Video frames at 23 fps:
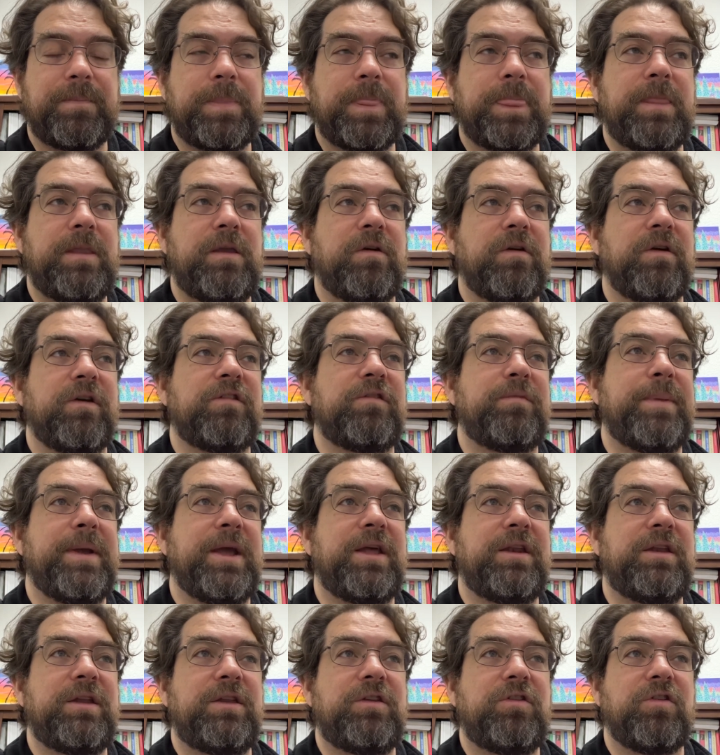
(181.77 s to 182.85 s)
You're
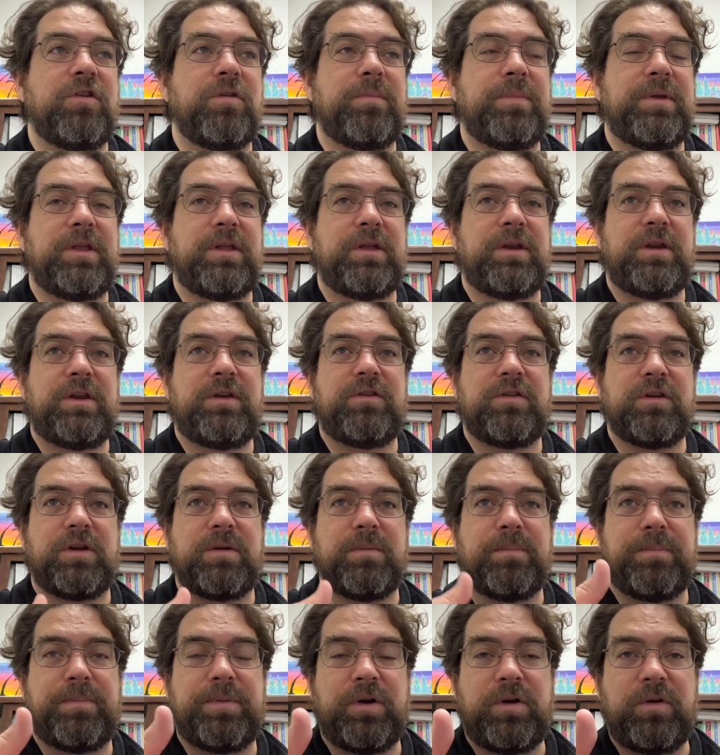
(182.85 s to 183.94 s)
expanding your ability to
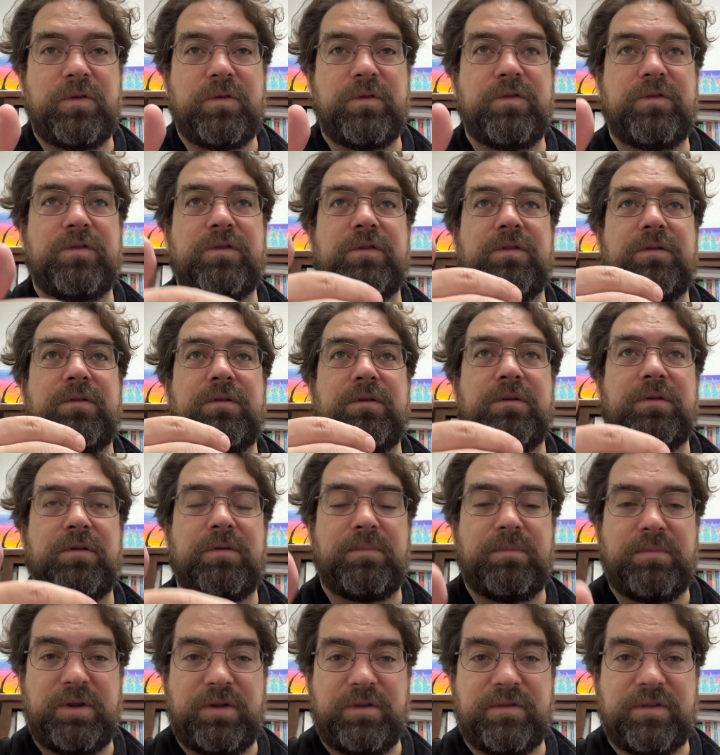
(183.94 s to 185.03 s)
compose
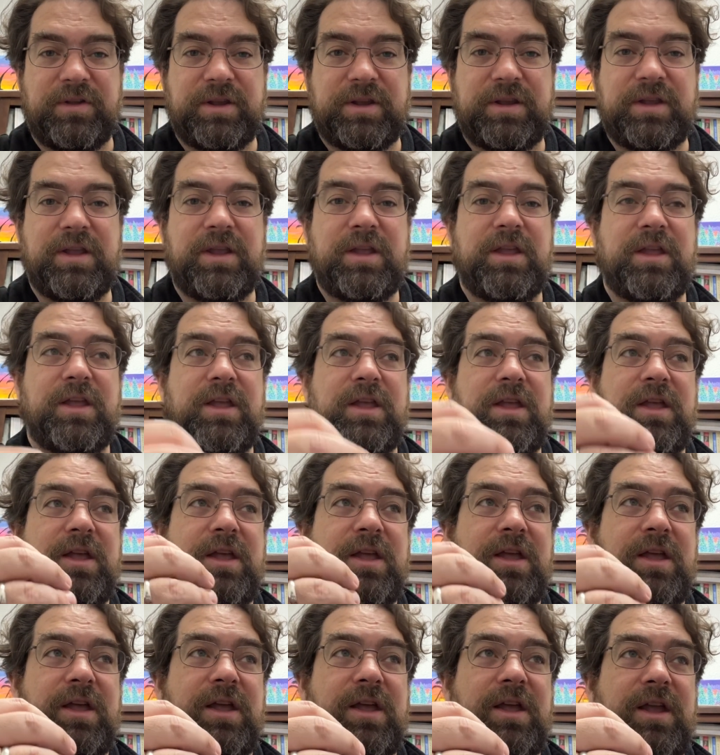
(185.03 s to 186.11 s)
music
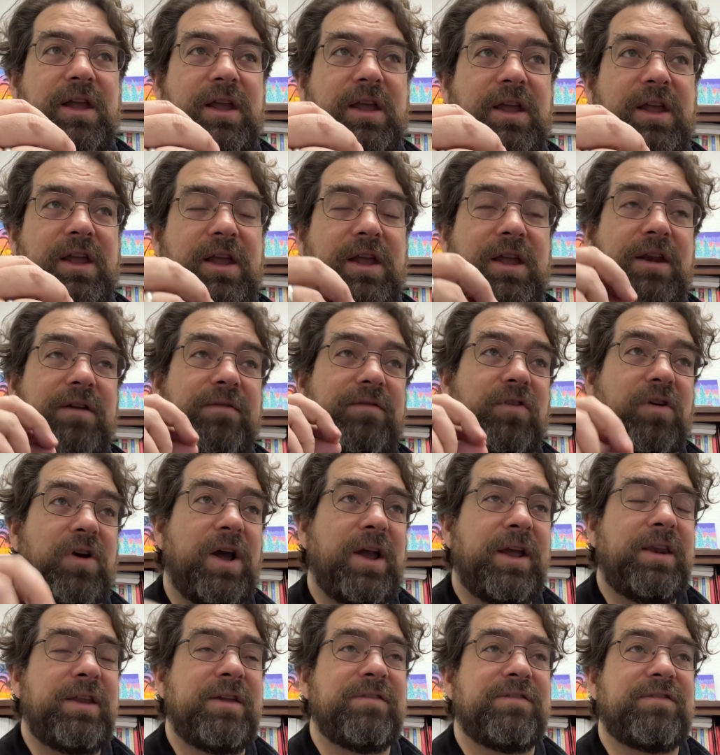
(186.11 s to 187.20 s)
in a
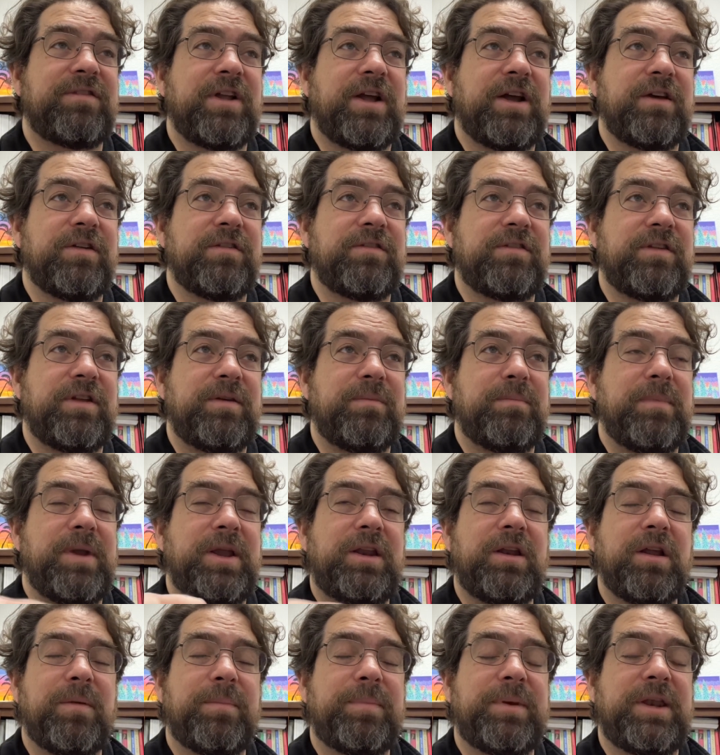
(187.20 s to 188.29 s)
variety of styles that may
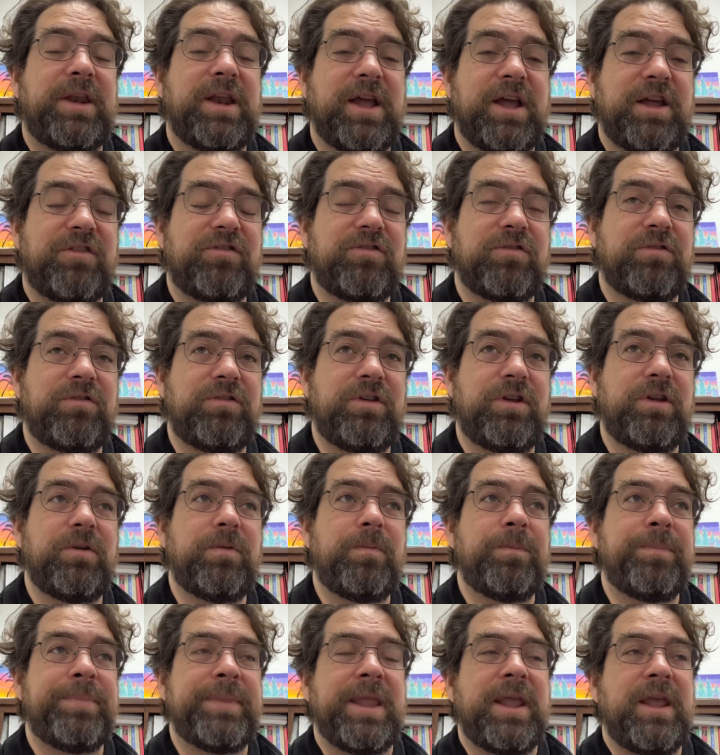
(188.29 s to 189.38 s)
not be natural to you,
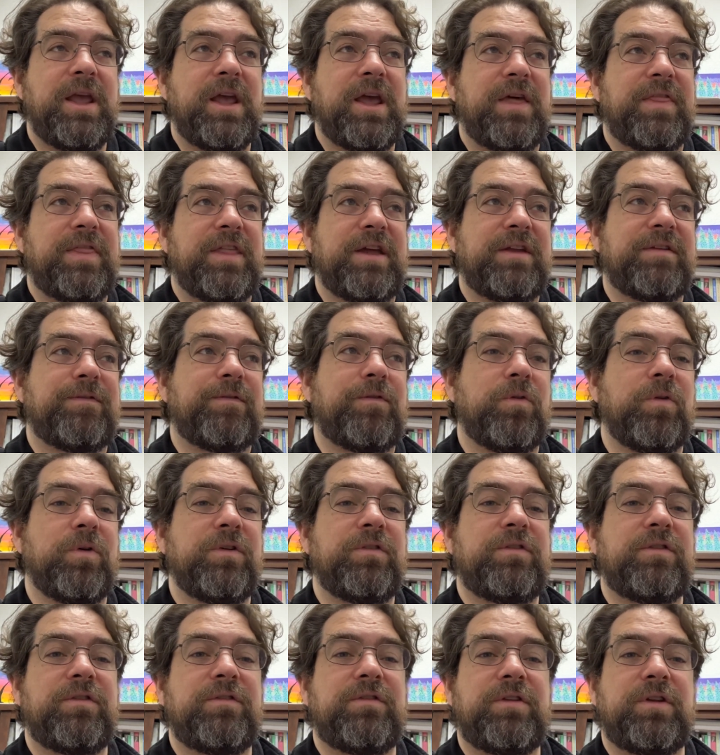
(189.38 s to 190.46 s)
and that
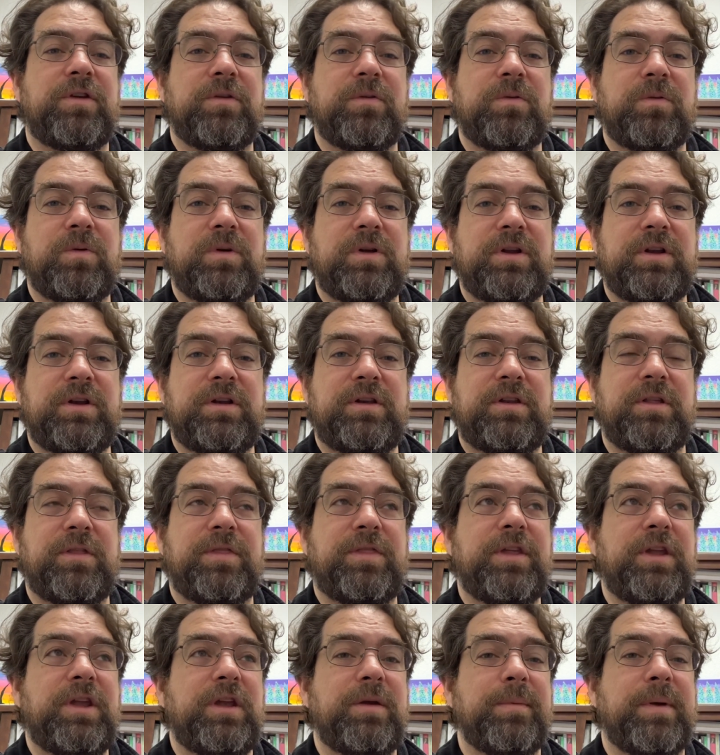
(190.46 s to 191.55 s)
forces you to
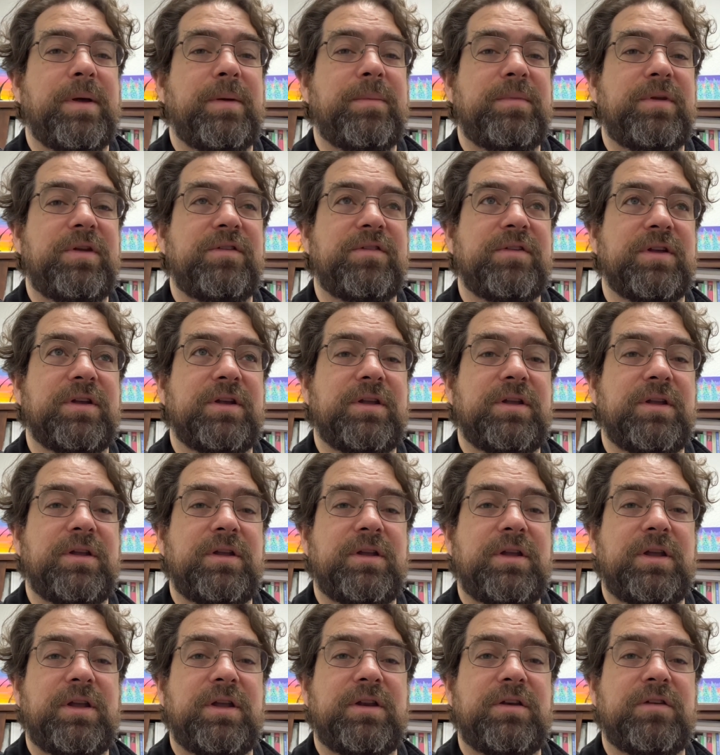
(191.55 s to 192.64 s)
think about music
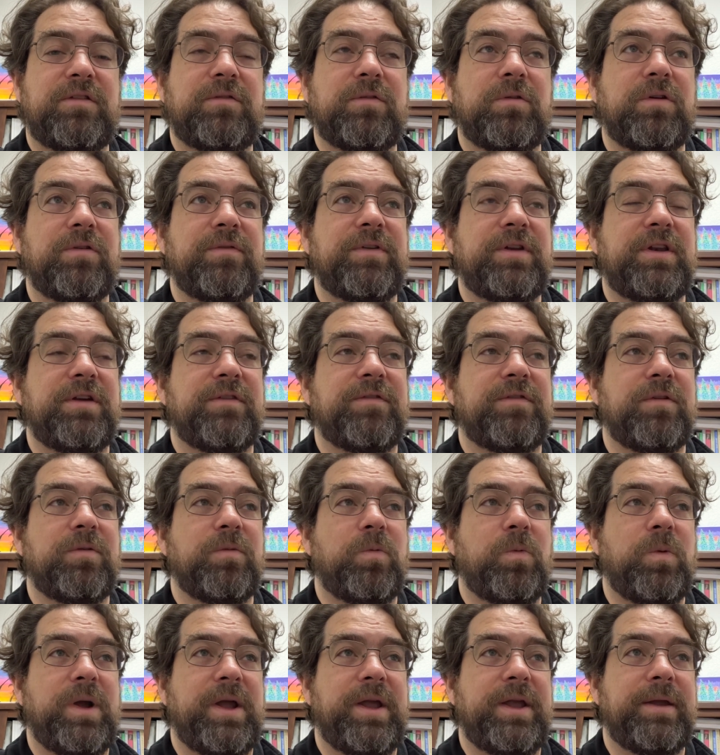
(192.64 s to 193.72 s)
in sort of a different
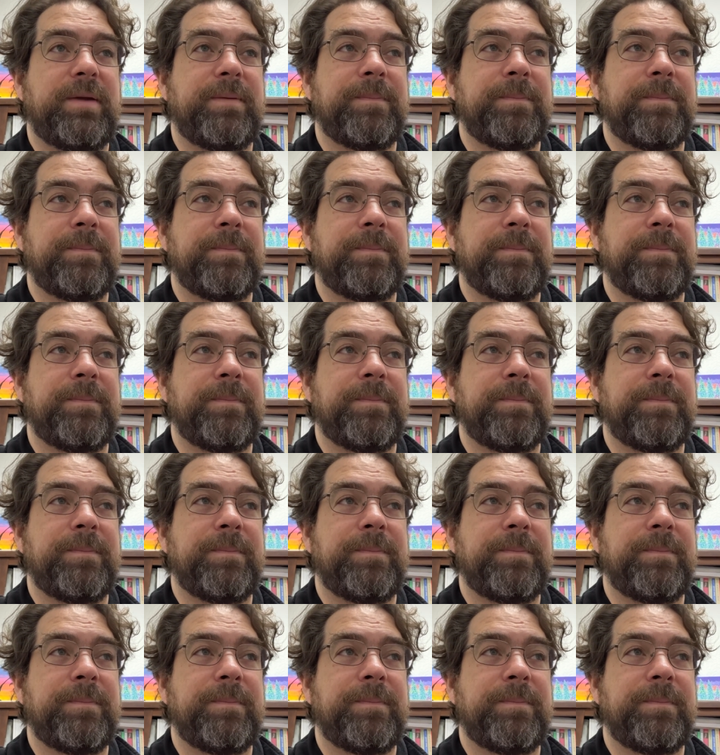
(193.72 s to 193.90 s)
way.